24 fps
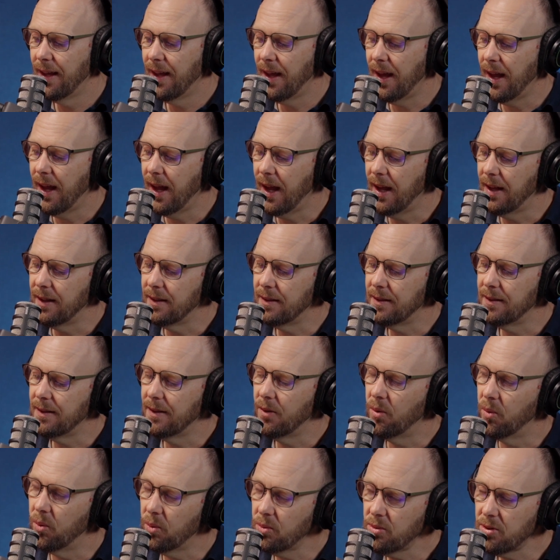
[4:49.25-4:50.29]
And
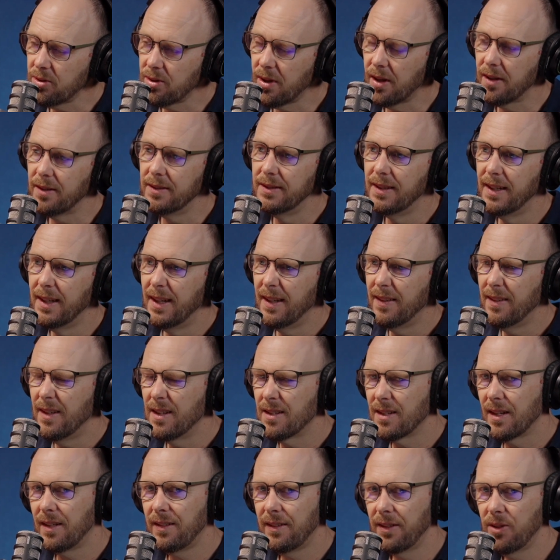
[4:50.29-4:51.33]
also,
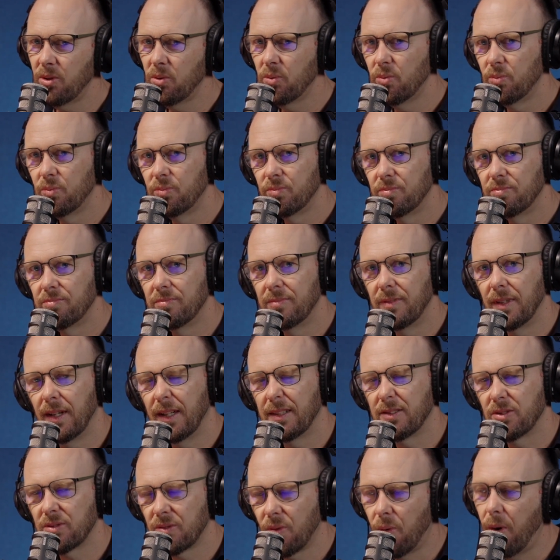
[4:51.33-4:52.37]

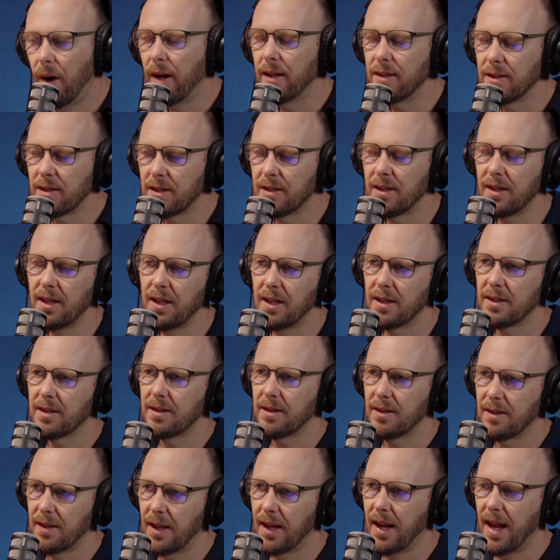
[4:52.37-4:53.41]
it's quite
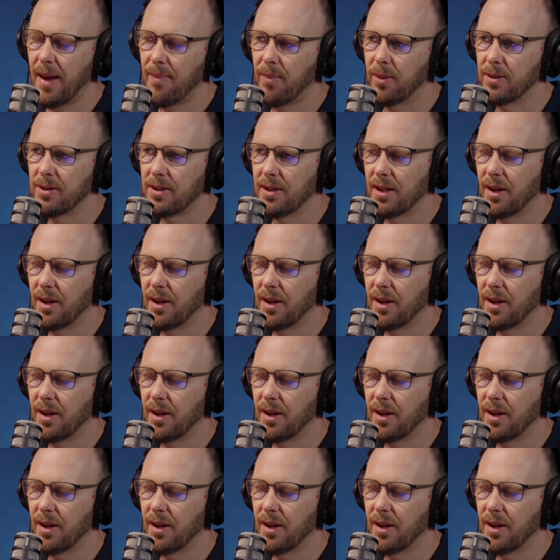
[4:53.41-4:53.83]
insidious that happens.